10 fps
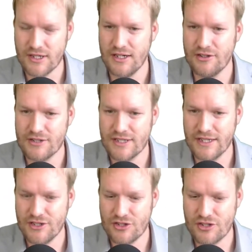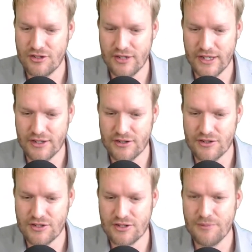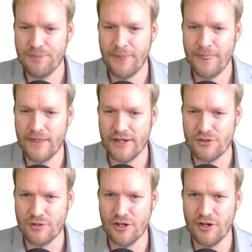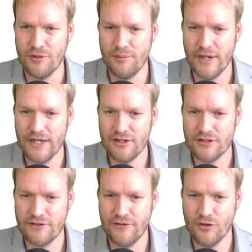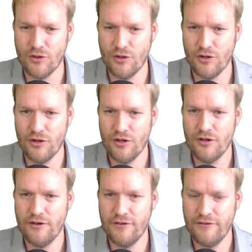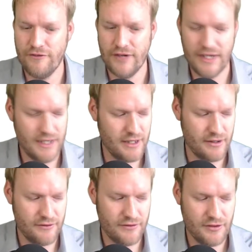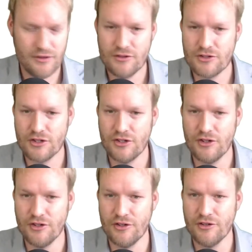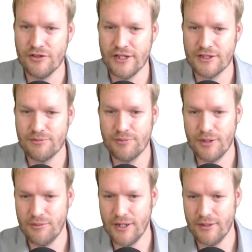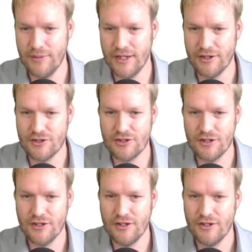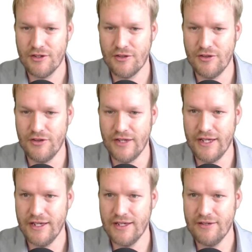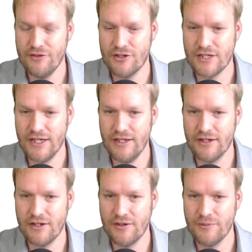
our sketch is that we go -4, 5. So that's probably about there, give or take.